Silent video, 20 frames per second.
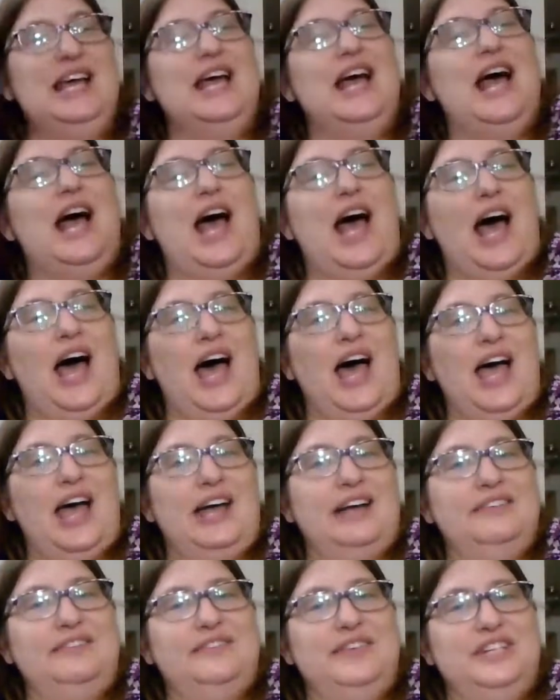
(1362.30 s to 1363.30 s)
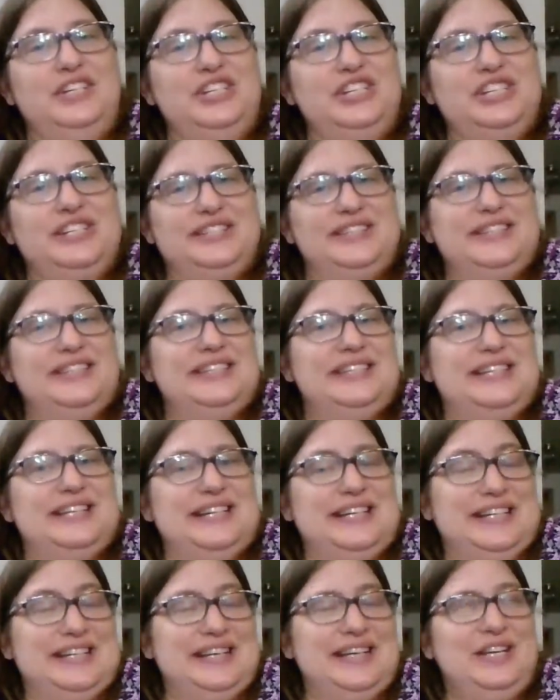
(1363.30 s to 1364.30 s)
I finished
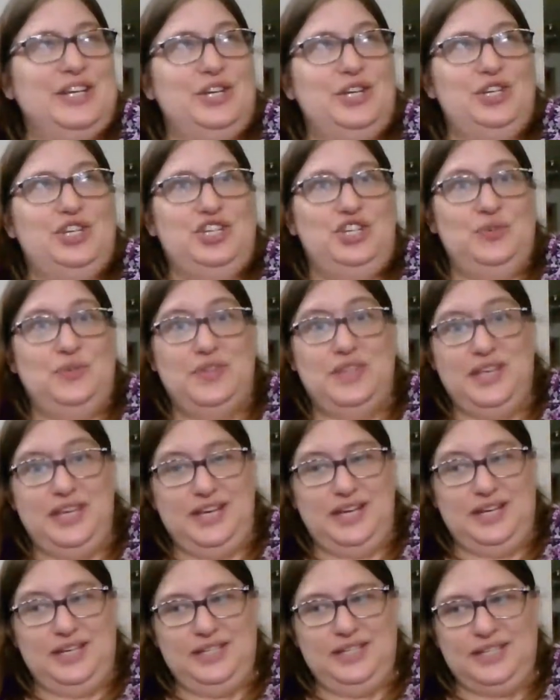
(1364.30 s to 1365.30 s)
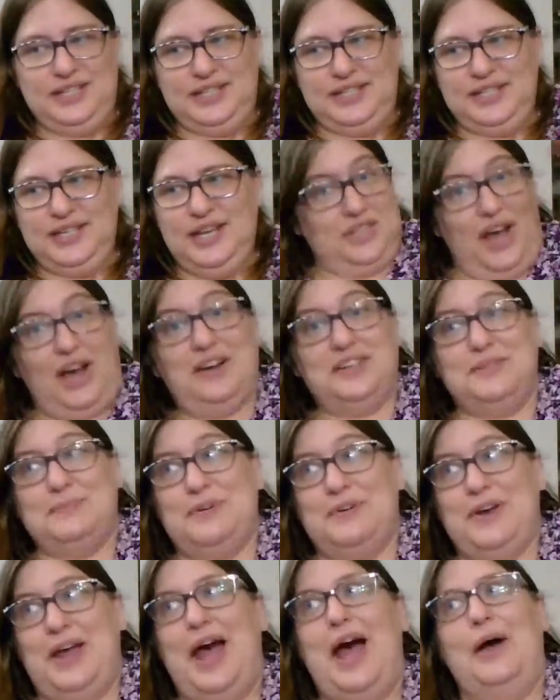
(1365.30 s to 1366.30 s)
listening to this, talked
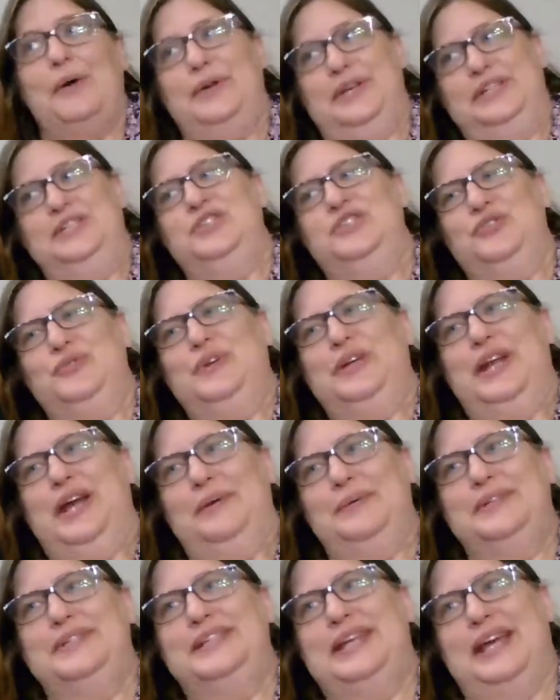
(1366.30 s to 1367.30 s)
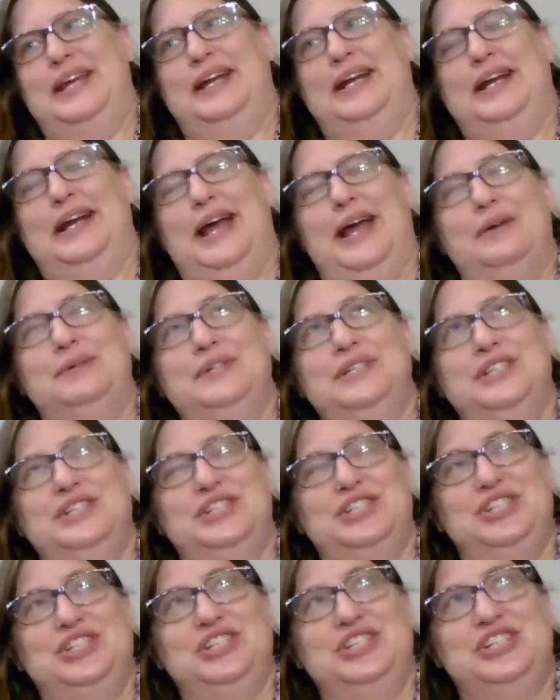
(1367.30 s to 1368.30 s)
about how into it I was getting. I was
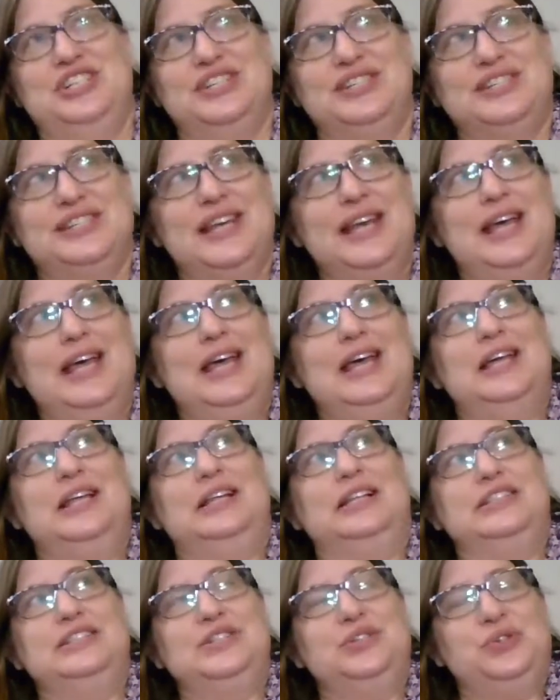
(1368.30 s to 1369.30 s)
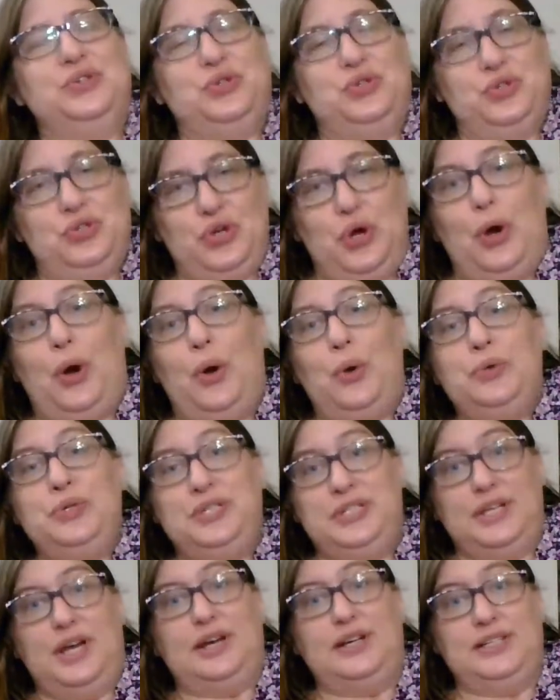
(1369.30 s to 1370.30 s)
just so
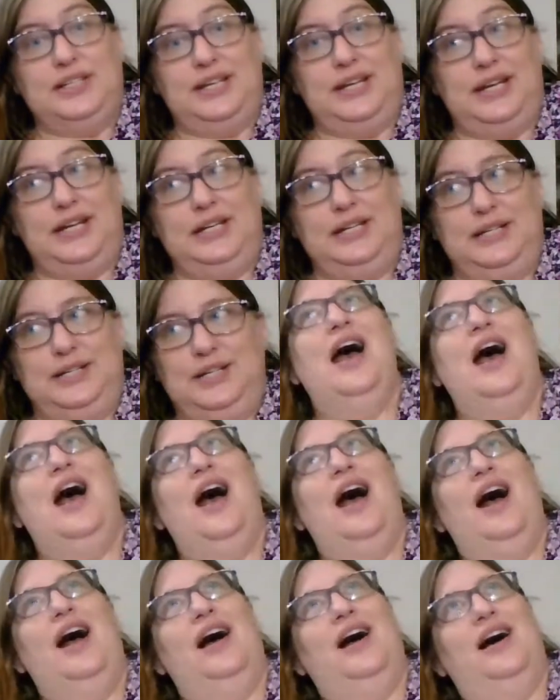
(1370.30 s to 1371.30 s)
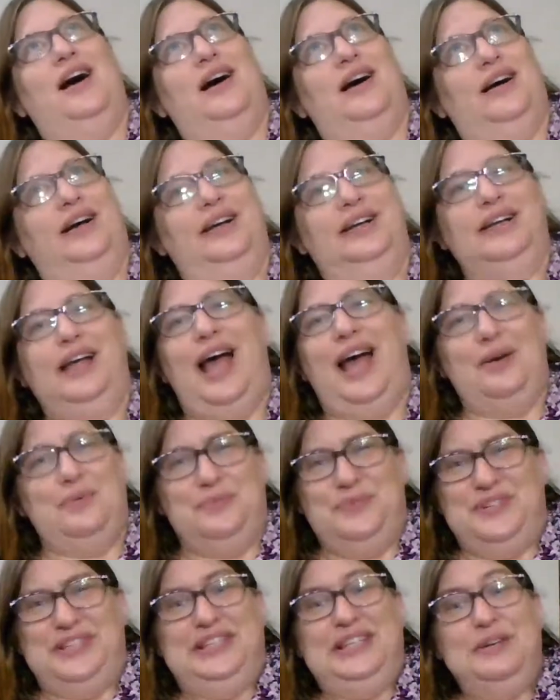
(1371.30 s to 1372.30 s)
sucked in. I
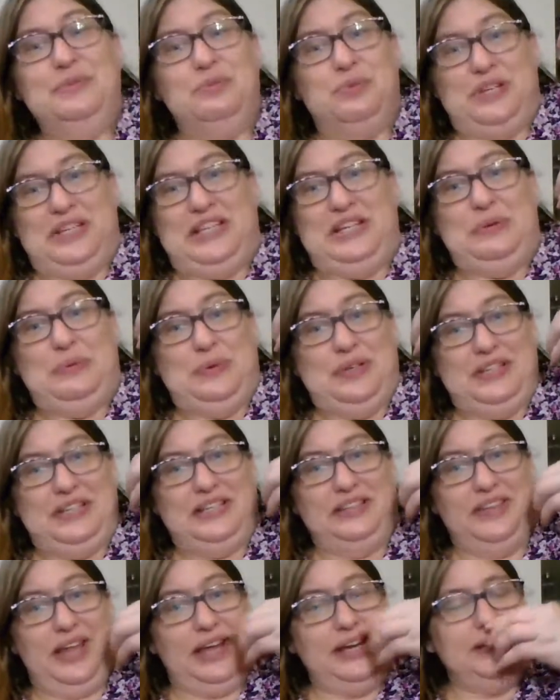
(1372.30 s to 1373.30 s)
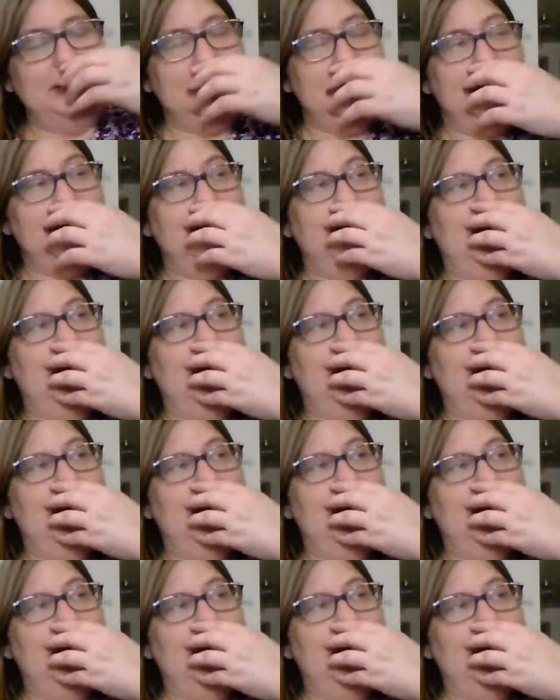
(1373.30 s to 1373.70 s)
really, really, really liked it.